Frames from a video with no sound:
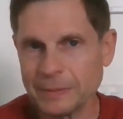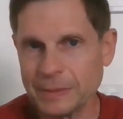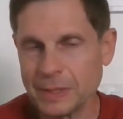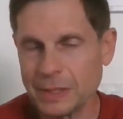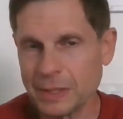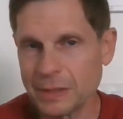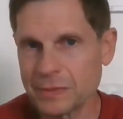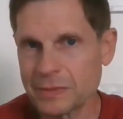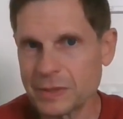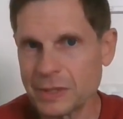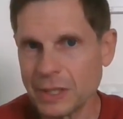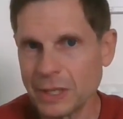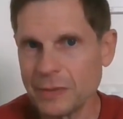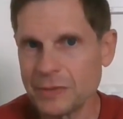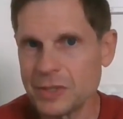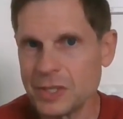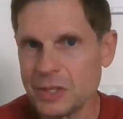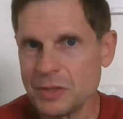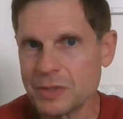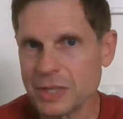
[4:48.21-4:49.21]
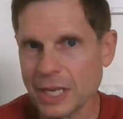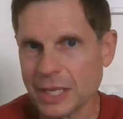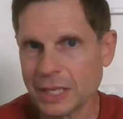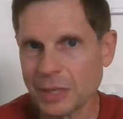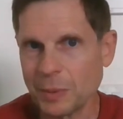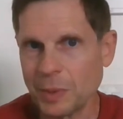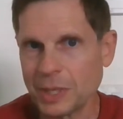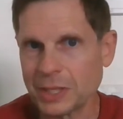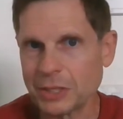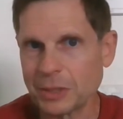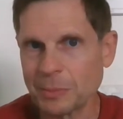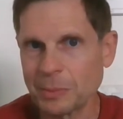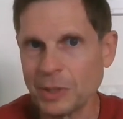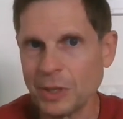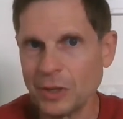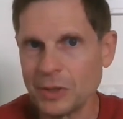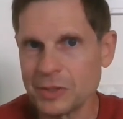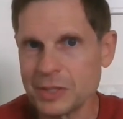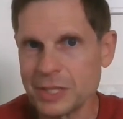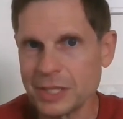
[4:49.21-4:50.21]
loves to use anti-white
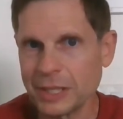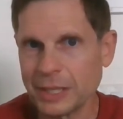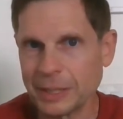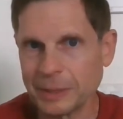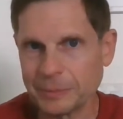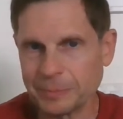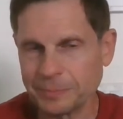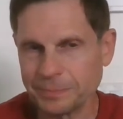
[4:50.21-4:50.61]
terminology. Like